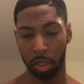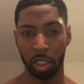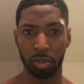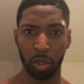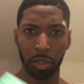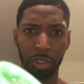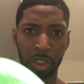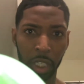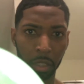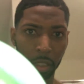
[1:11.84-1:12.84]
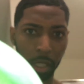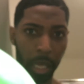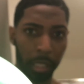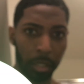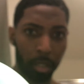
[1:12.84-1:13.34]
It's real
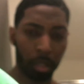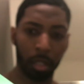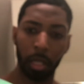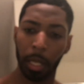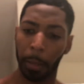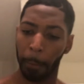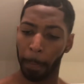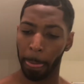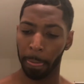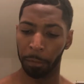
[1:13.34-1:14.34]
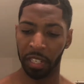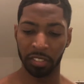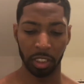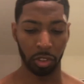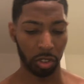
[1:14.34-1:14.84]
jelly-like. That's
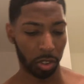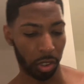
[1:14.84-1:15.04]
interesting.